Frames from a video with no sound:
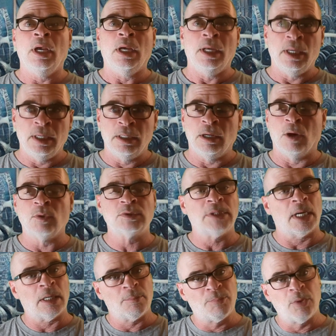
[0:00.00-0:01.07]
He knows how
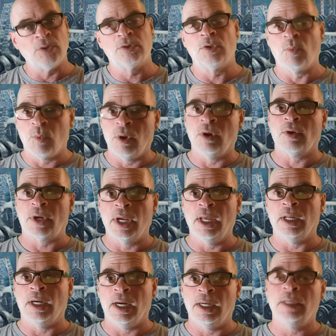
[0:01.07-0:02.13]
to put the work
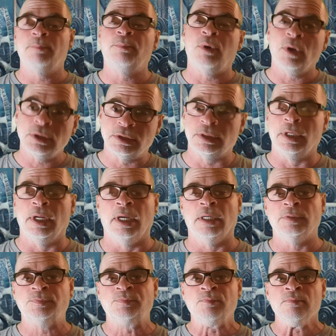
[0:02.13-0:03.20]
in, and he puts it in.